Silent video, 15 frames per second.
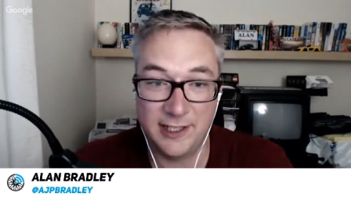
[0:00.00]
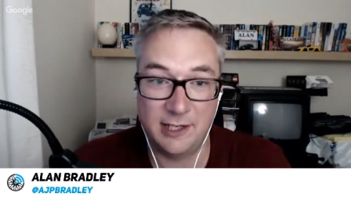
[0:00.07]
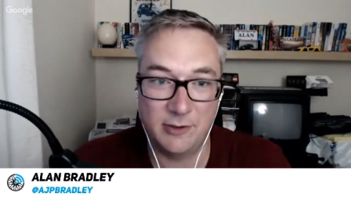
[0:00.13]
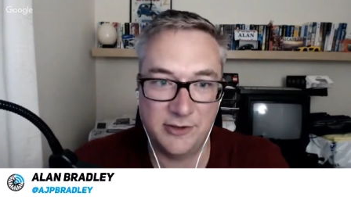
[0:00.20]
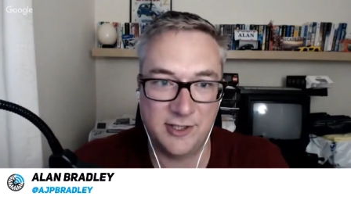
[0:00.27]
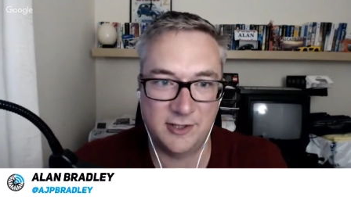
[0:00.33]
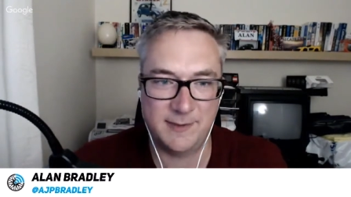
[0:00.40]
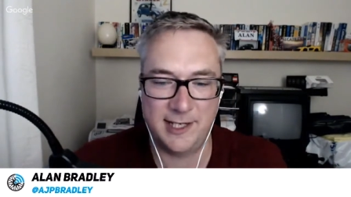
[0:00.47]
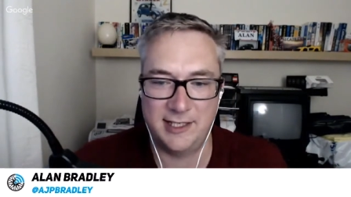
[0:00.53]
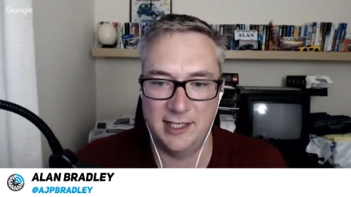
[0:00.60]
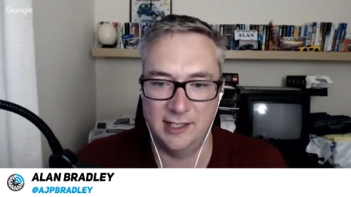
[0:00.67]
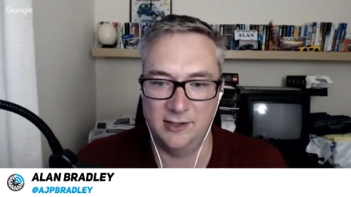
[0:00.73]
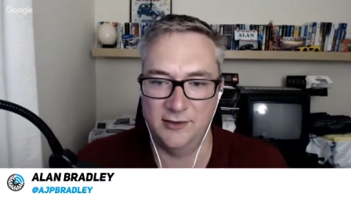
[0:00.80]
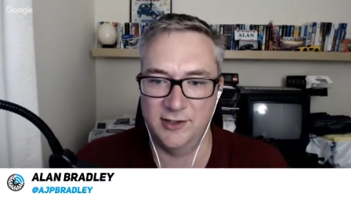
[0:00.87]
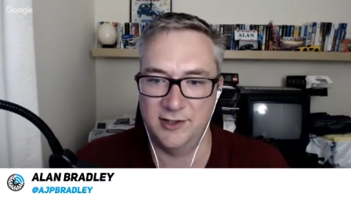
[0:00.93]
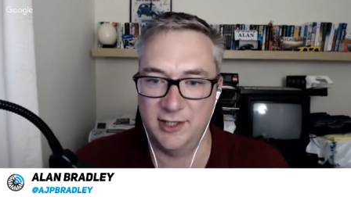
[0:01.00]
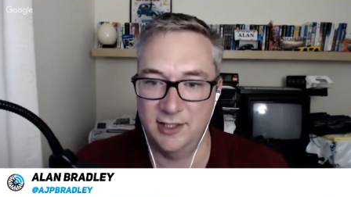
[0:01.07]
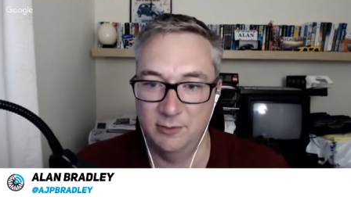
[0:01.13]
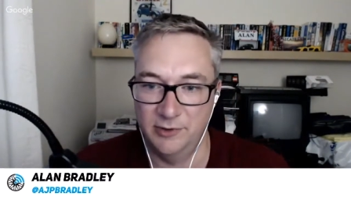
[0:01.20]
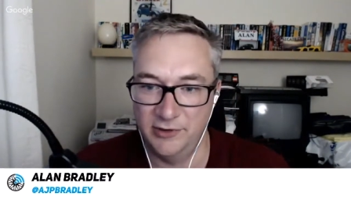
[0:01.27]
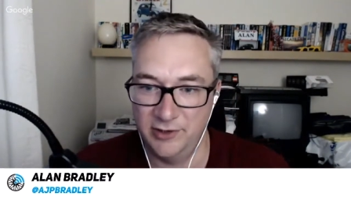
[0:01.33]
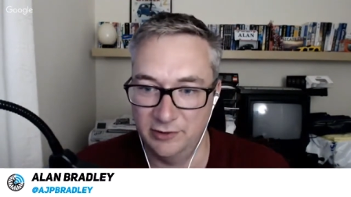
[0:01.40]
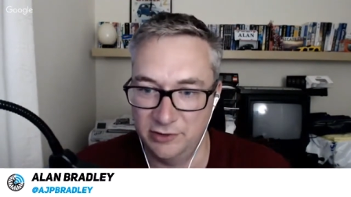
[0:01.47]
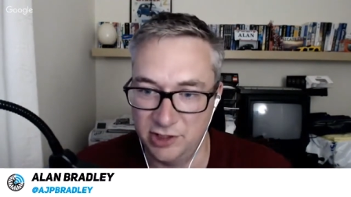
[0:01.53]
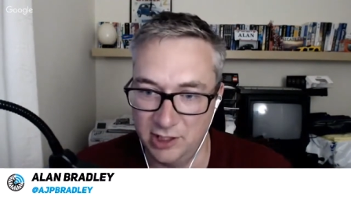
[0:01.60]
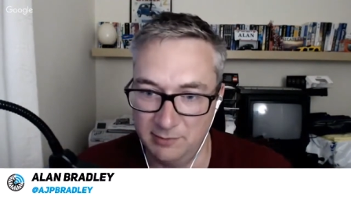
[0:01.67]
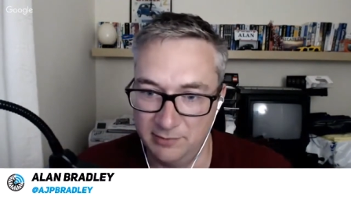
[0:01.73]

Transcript: I wasn't expecting it because the tunnel was still cheap,